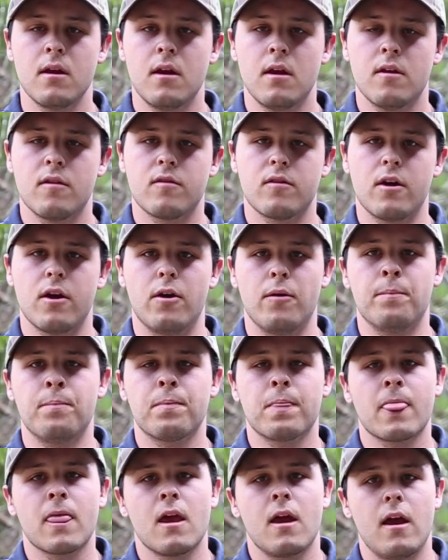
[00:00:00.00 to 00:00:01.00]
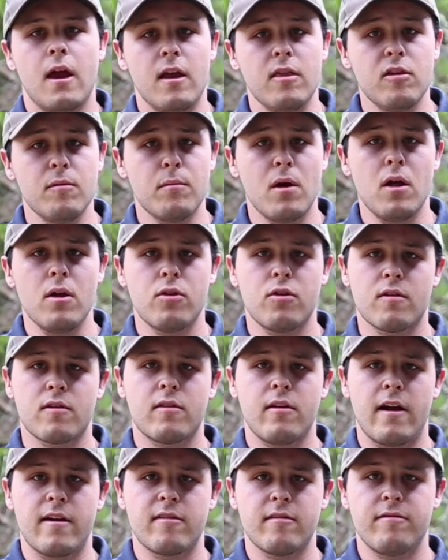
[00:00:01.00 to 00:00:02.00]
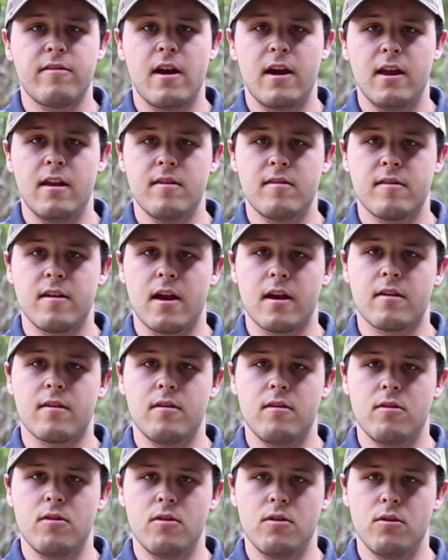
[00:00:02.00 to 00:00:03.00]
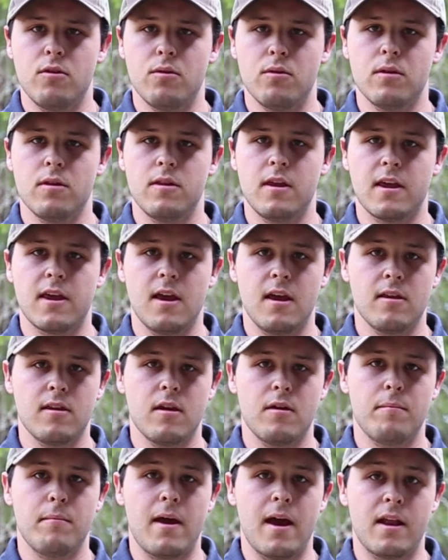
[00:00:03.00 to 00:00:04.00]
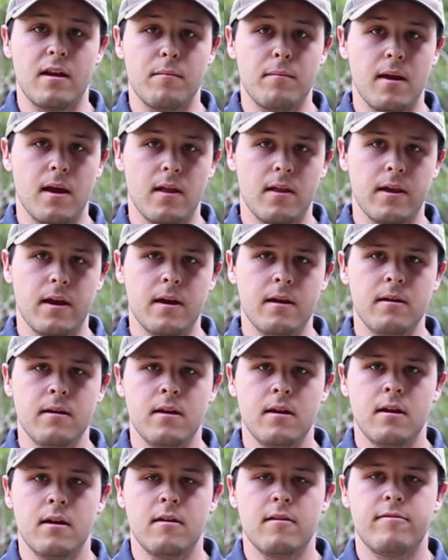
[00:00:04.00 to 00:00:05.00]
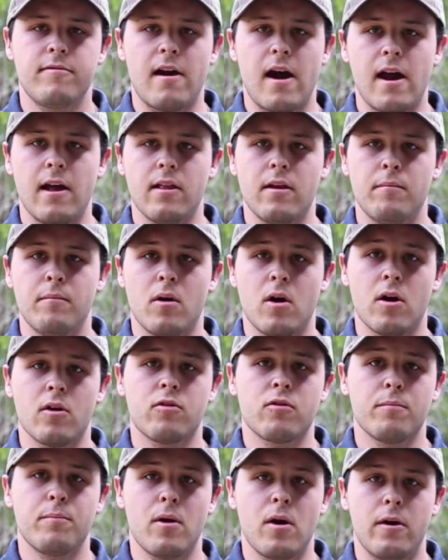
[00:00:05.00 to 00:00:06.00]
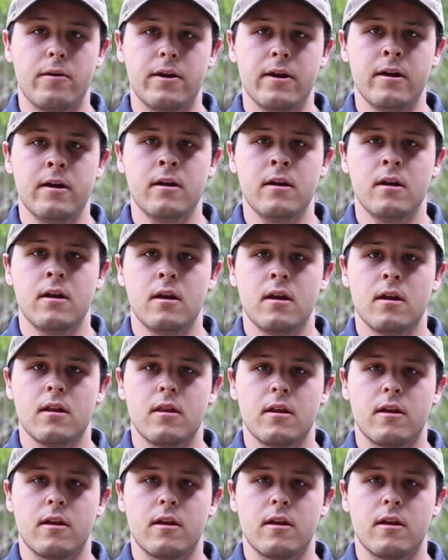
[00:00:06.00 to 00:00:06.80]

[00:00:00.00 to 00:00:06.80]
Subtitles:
So, entomologists classify insects into the kingdom Animalia, phylum Arthropoda, the